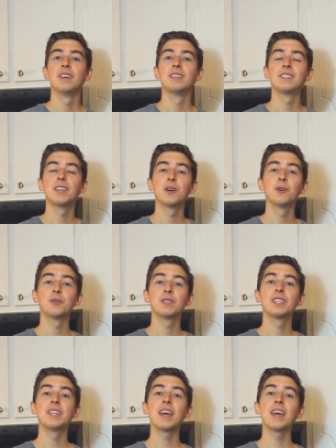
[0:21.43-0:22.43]
So
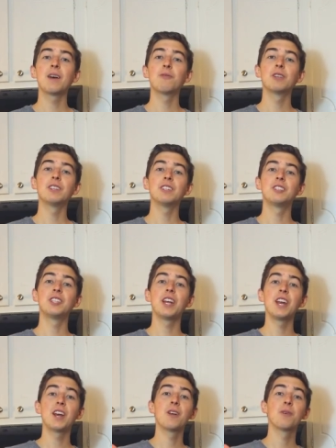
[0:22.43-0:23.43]
today I wanted to
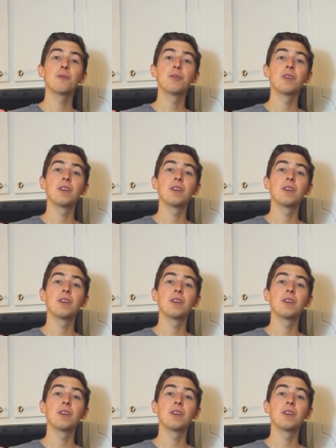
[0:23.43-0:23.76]
share